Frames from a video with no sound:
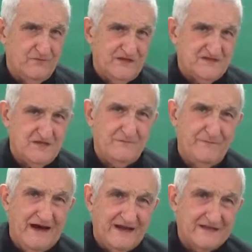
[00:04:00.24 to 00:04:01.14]
with some
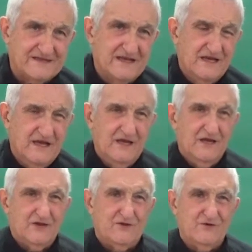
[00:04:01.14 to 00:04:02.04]
parents
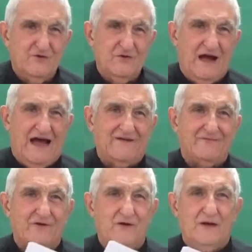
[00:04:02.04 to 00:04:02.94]
to have
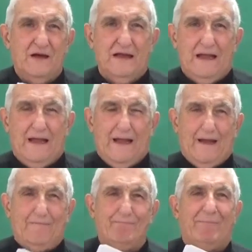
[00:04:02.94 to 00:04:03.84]
a
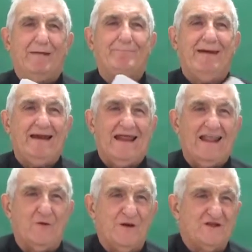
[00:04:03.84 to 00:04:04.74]
baby
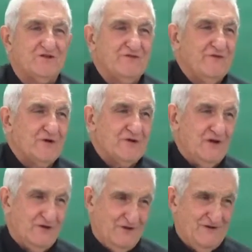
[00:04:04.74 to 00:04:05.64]
language for
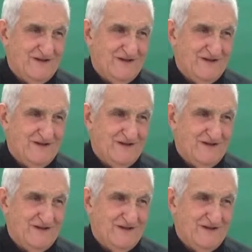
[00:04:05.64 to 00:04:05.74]
toddler.